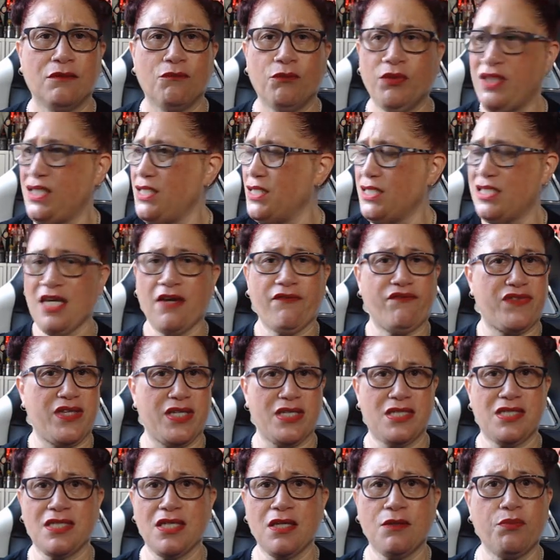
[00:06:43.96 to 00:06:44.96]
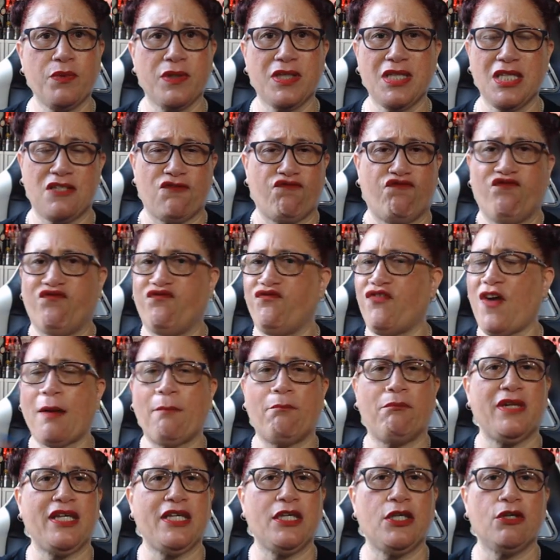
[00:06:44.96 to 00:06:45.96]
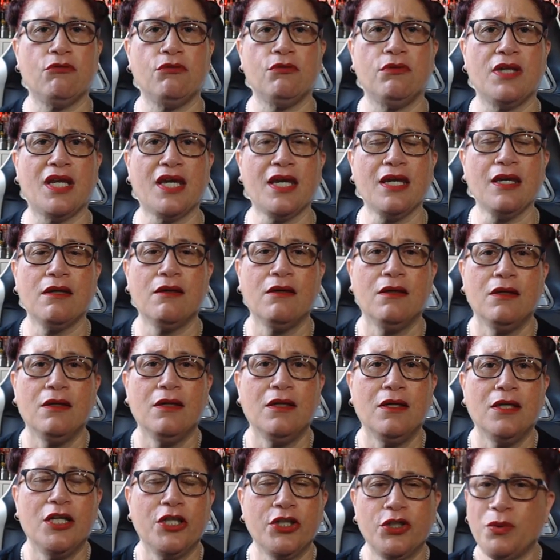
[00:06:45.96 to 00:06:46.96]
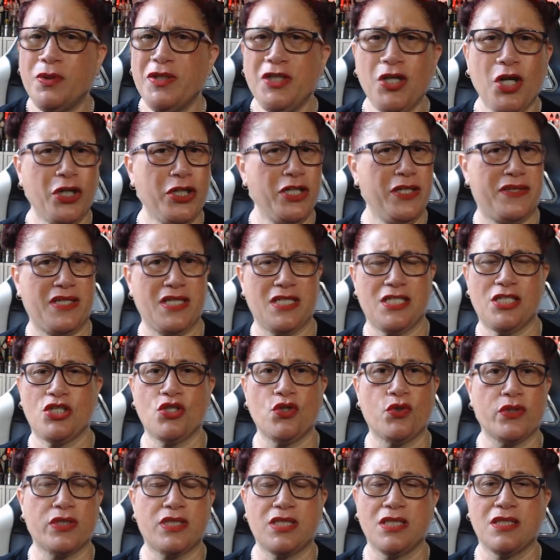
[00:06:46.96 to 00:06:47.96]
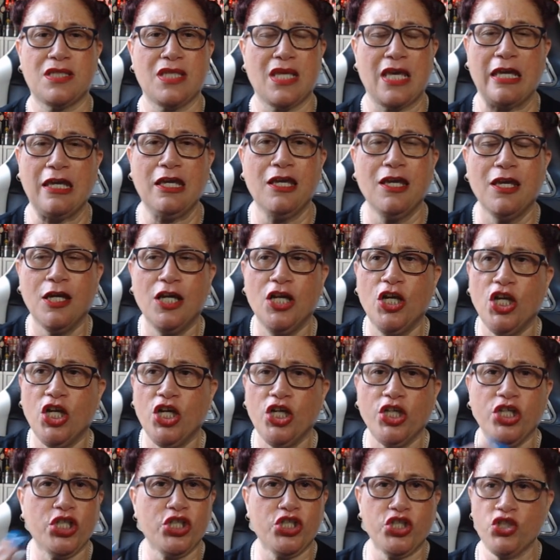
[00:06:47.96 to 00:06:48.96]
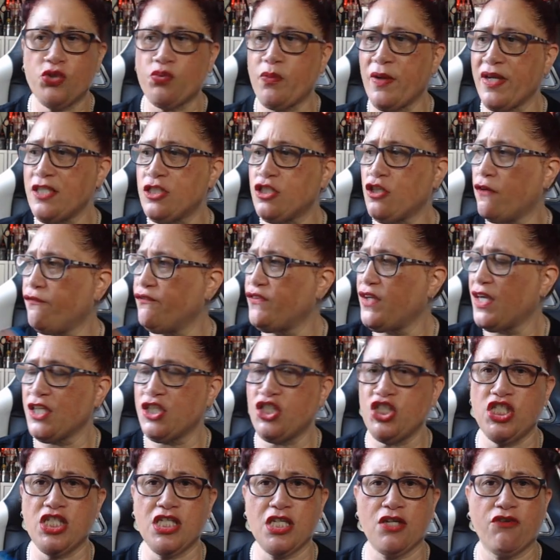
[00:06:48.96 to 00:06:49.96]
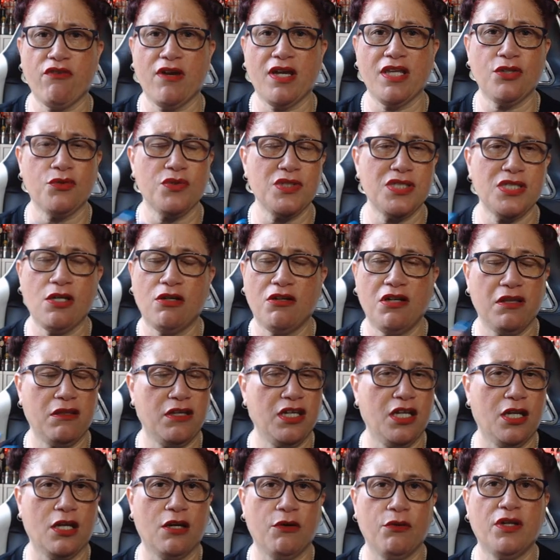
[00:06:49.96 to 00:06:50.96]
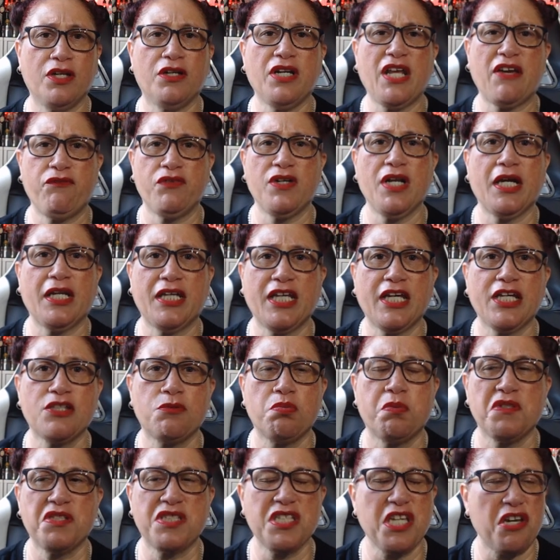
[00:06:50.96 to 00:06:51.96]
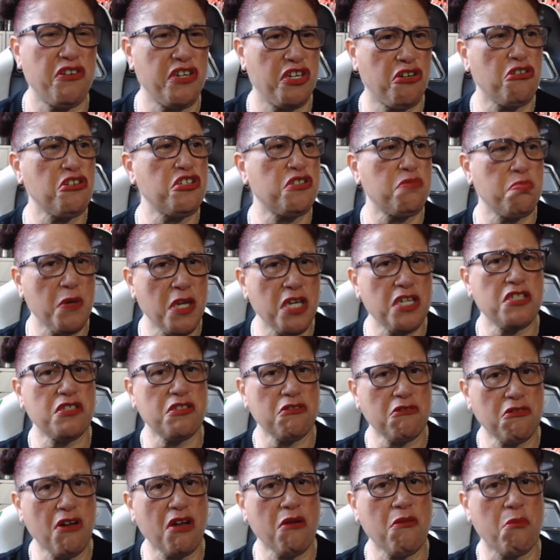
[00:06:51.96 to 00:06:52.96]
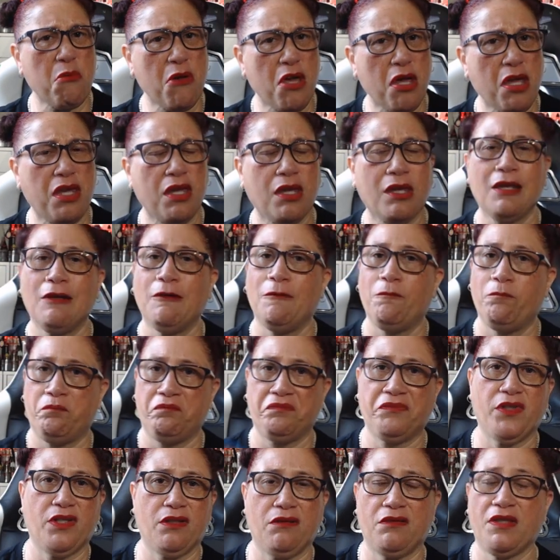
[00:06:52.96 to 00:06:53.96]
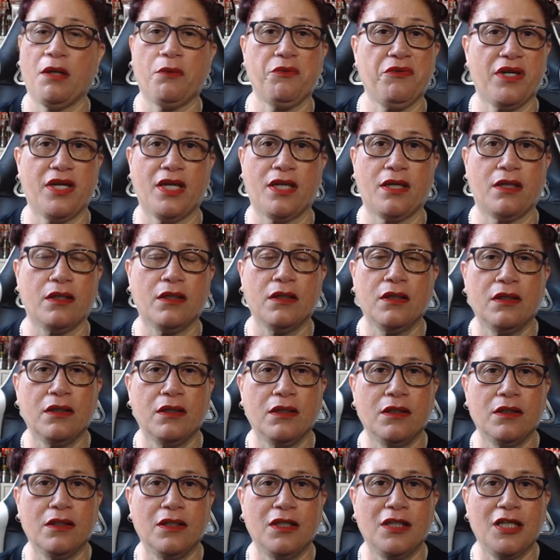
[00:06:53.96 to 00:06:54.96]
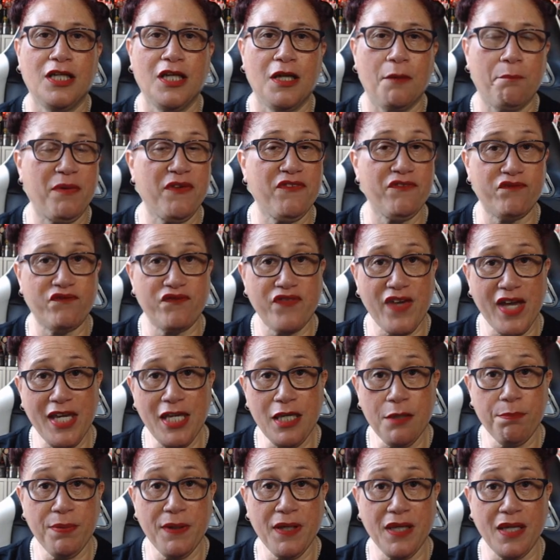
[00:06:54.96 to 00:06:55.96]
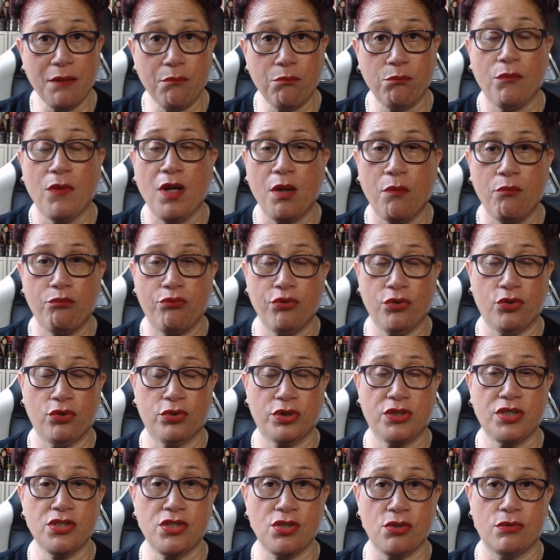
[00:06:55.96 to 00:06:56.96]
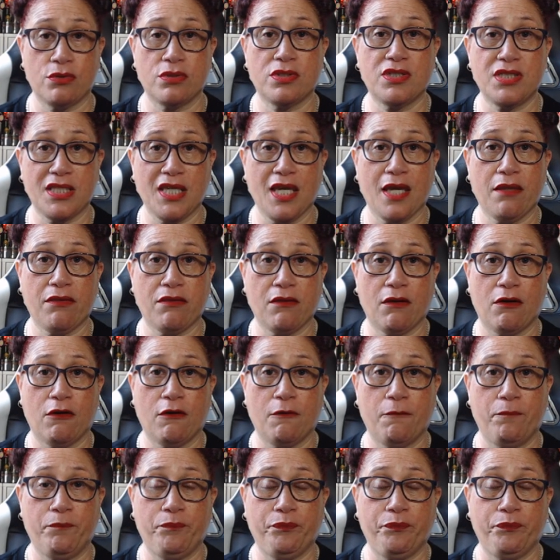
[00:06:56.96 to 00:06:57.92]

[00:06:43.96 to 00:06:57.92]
We didn't have this, did we? This family unit. There were none of this sort of thing. You just went off, you had your cigarette. There was none, you know, and every now and again someone would say, oh, you got a spare cigarette, mate? And that were it. But vaping brought us all together.